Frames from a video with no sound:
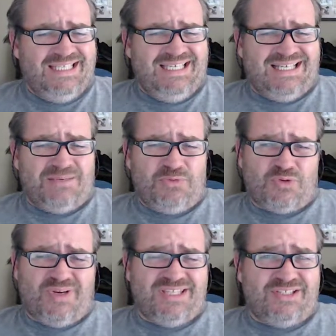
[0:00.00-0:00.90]
I'm
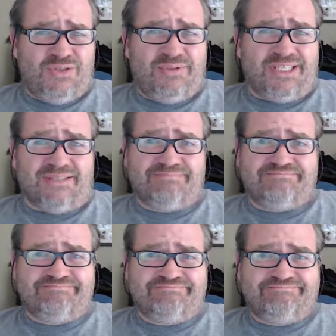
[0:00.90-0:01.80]
regretting doing it.
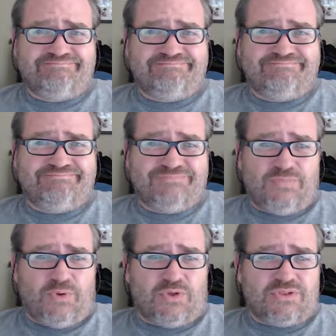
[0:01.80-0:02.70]

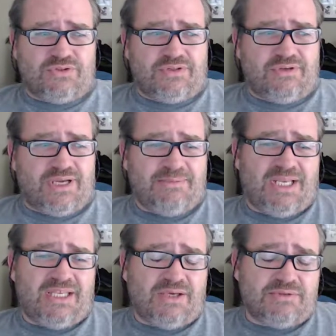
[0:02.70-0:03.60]
To be honest with you, I mean,
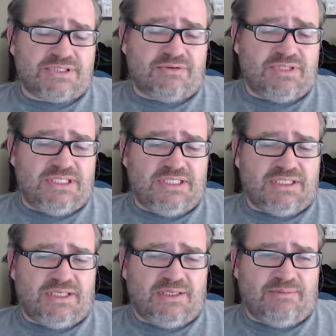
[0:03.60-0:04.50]
I know it's only
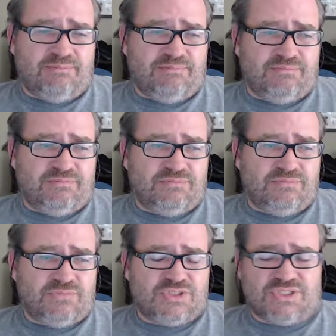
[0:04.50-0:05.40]
um,
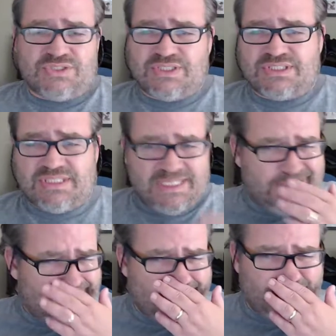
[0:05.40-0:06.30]
what is it, six
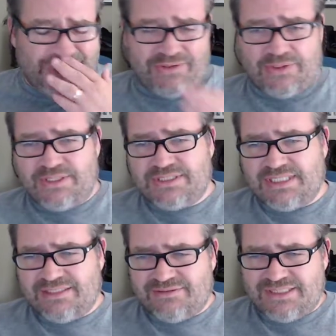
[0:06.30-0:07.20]
days? Was it
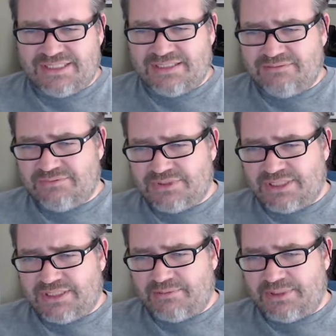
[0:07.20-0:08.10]
Thursday? I got it done. What
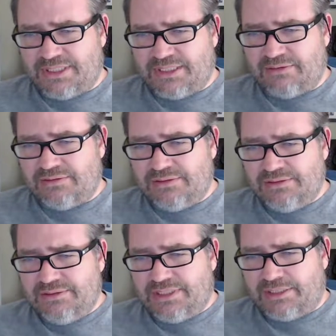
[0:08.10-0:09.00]
day are we now?
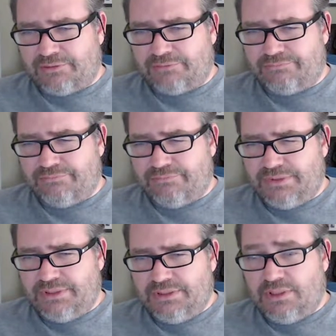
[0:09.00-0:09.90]
Hang on,
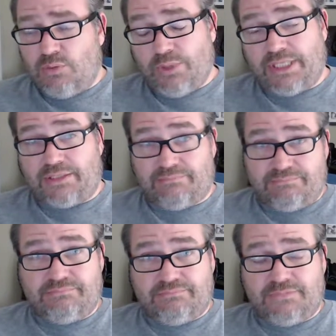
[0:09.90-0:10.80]
a week
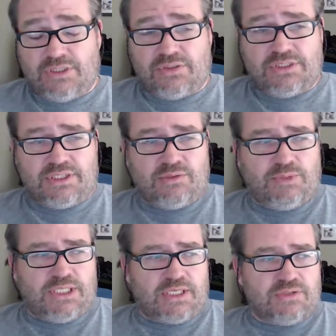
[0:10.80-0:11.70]
I got it done a
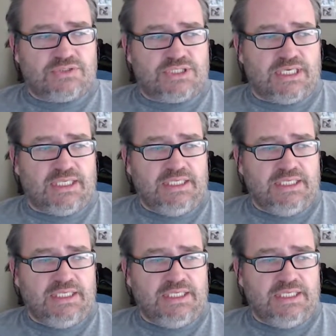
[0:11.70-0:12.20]
week ago today.